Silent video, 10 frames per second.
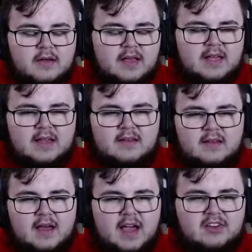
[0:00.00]
And
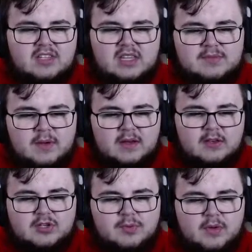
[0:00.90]
I just think this mon can
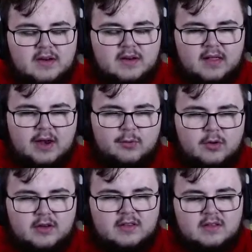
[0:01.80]
just put in a lot of
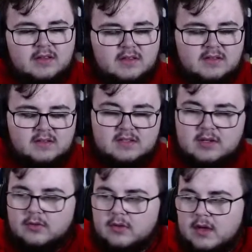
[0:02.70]
work.
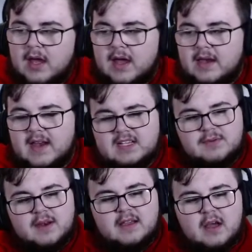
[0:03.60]
So next
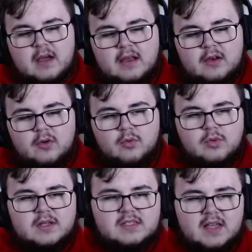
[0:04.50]
one I got
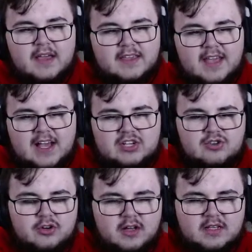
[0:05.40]
was
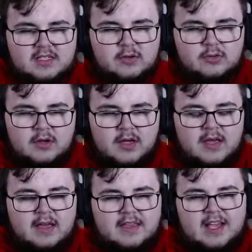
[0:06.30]
Gastrodon. So
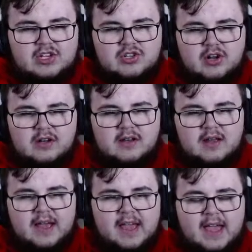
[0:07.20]
Gastrodon,
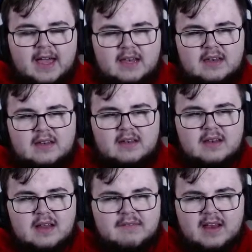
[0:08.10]
I've had
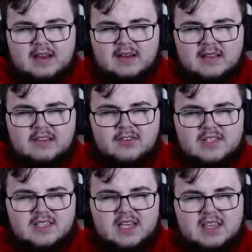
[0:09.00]
it in the league
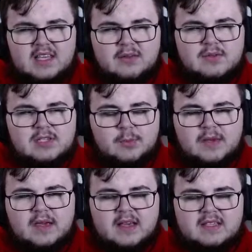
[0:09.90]
recently. I think it was
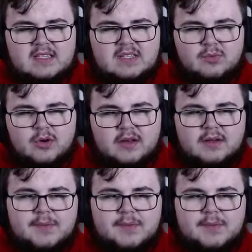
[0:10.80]
UPA Season 1.